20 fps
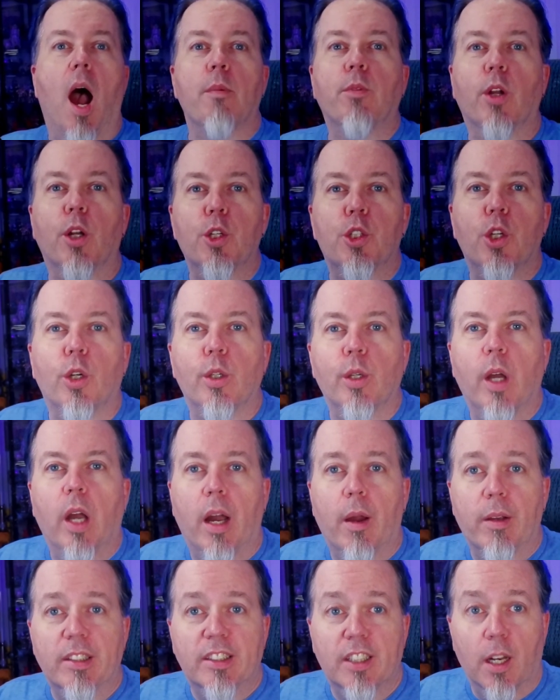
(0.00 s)
to show you how I
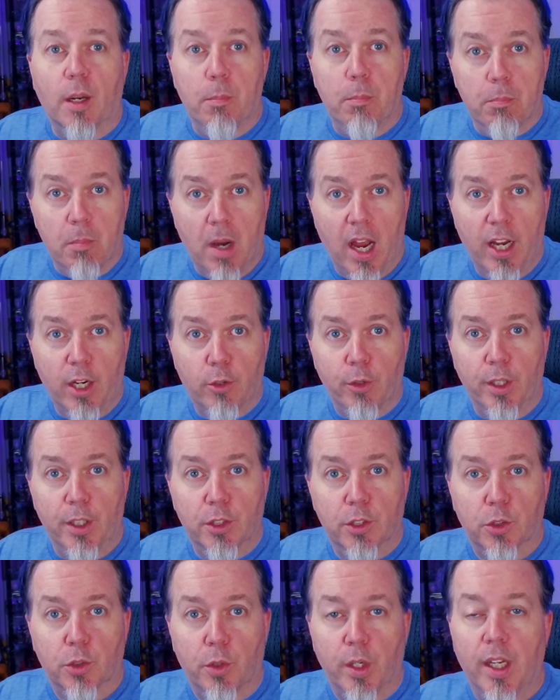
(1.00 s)
set up my green
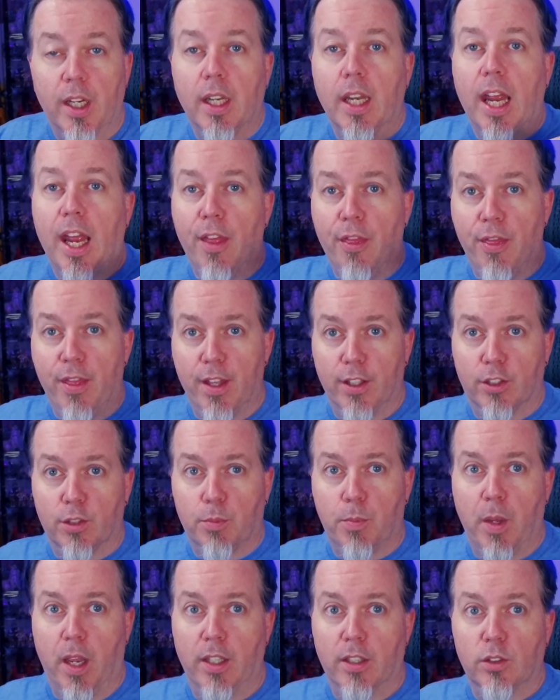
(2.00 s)
screen in this
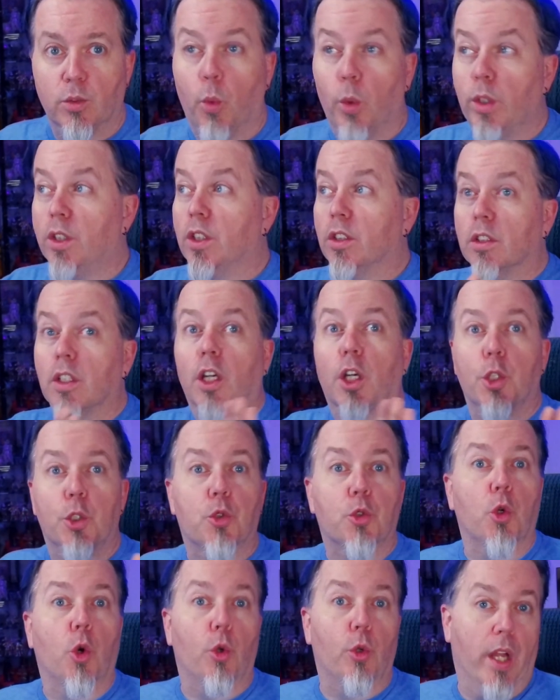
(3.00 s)
space, which is a
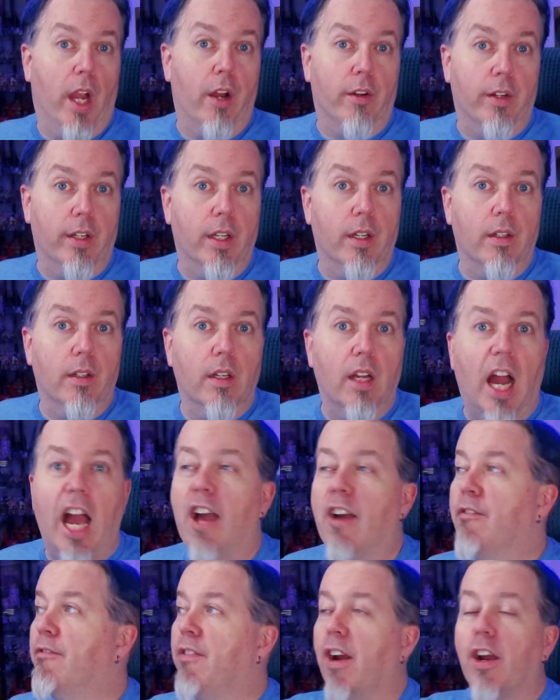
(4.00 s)
controlled area. I have
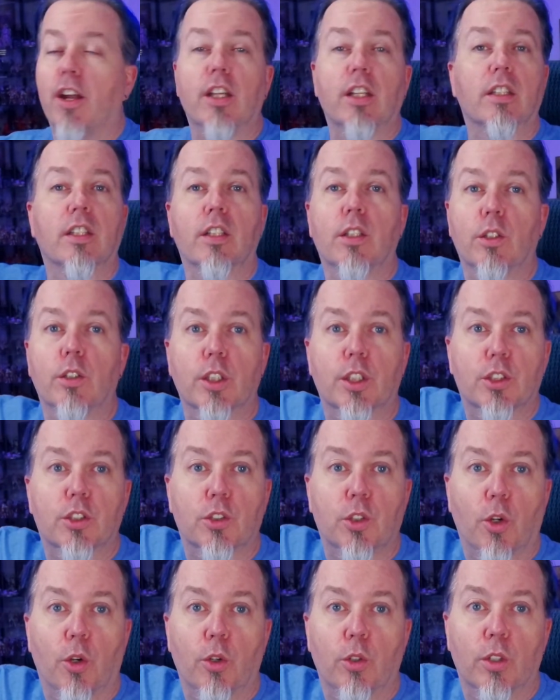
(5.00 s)
very little
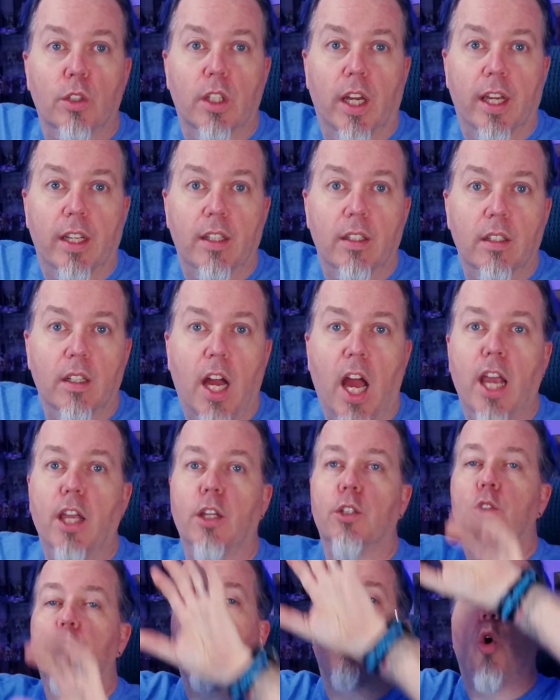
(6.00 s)
external light. I can
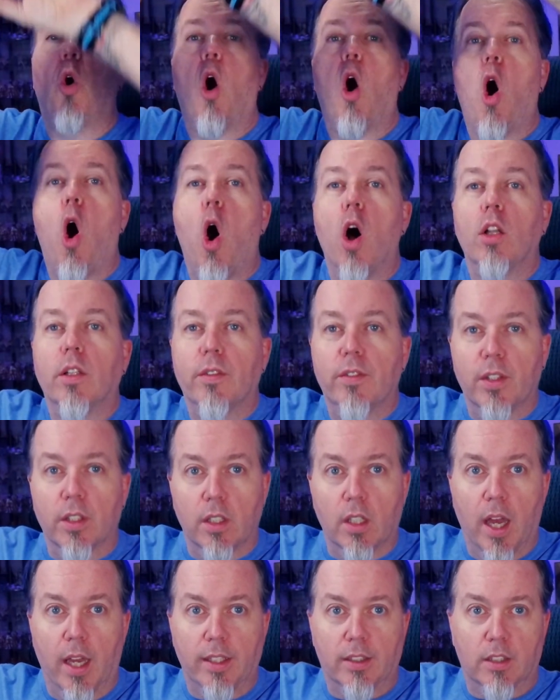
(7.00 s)
control all of the
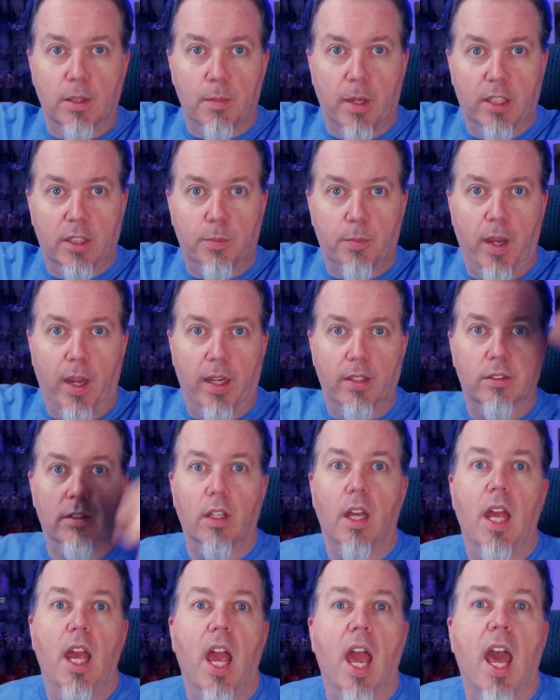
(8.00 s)
lights in my space,
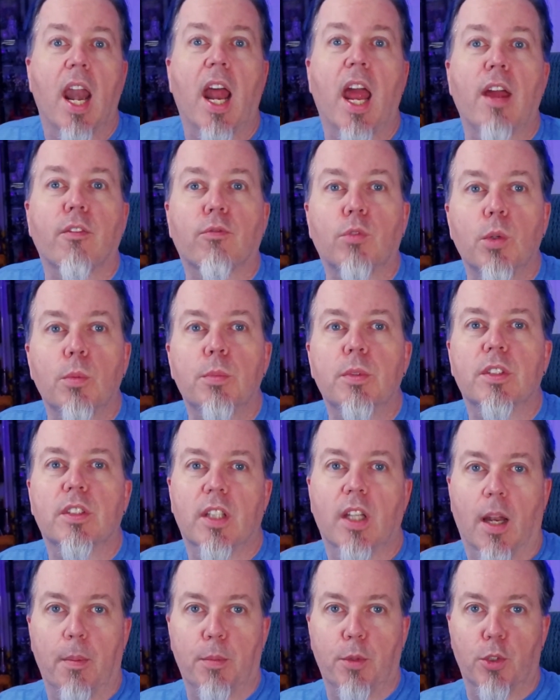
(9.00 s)
and I have room to set
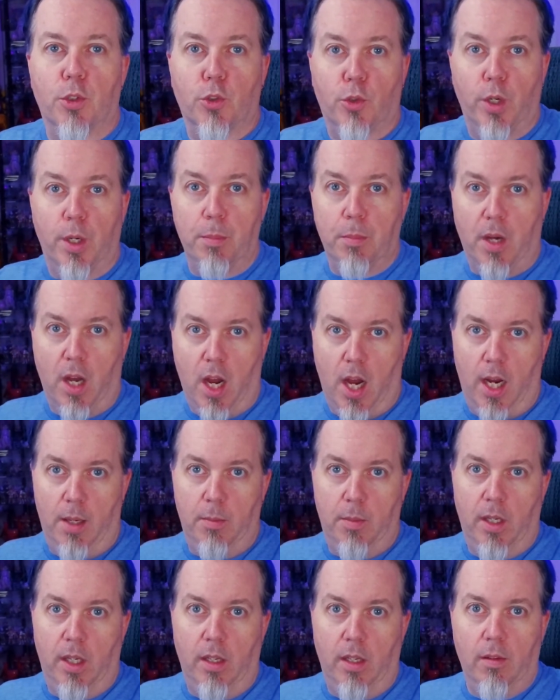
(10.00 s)
up the screen behind
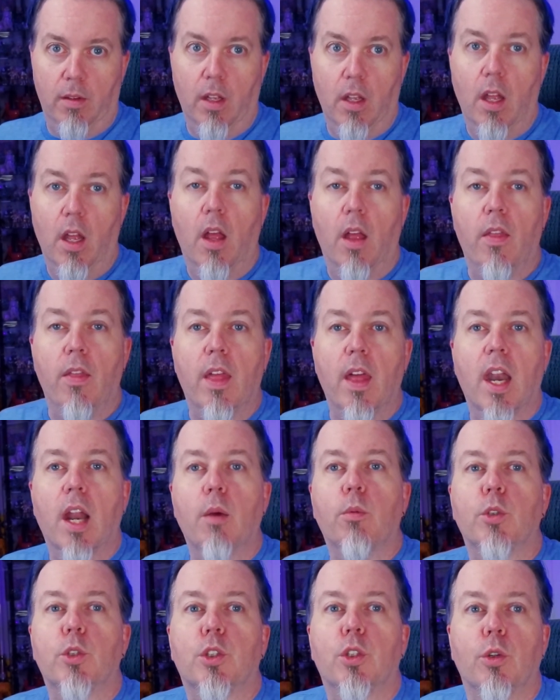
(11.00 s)
me. Then I will
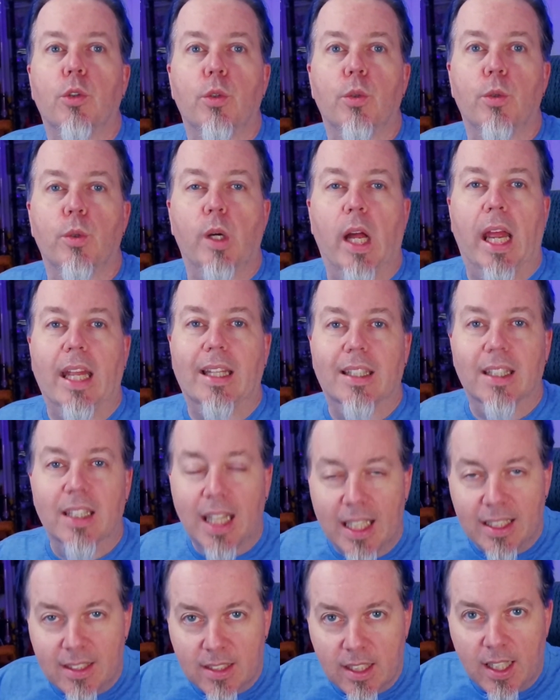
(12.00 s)
show you a
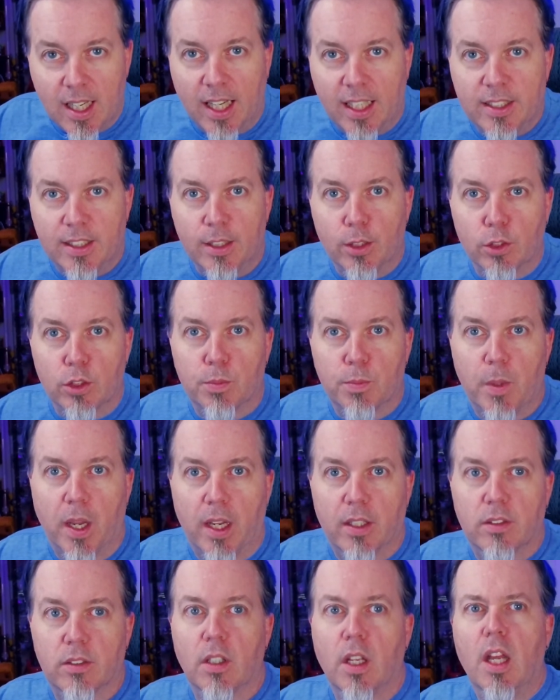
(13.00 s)
less than ideal
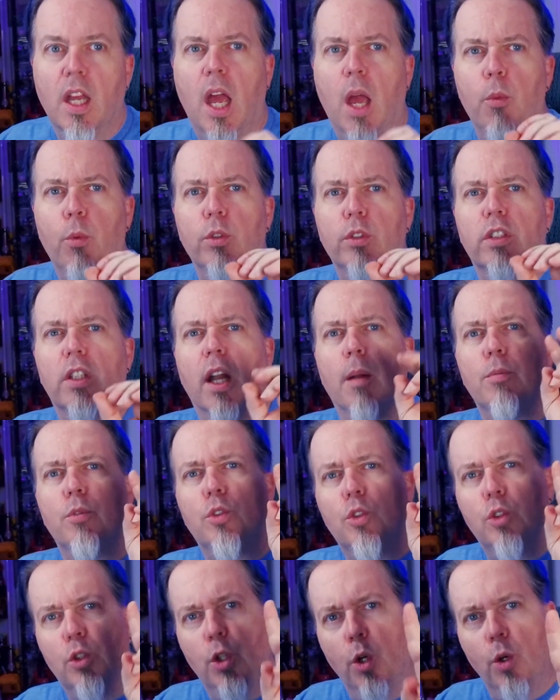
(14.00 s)
space, and we'll set up
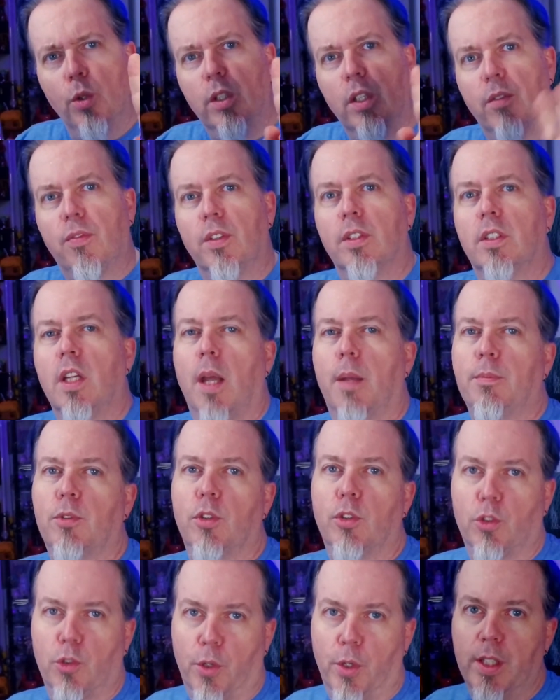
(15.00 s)
2 different types of
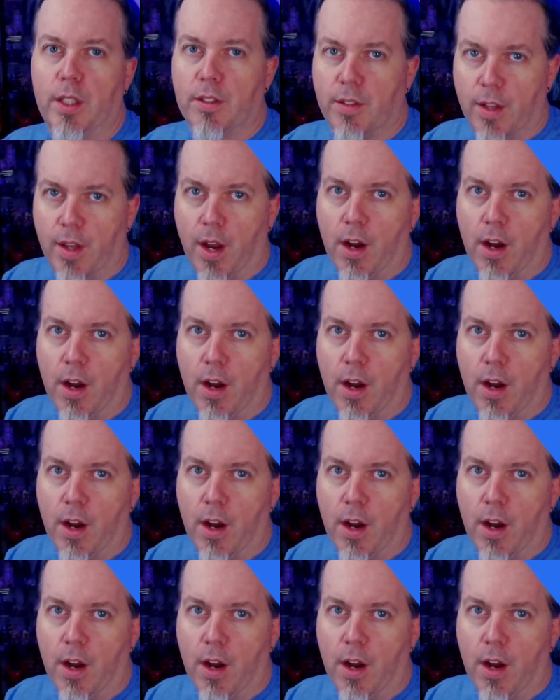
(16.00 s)
screens there.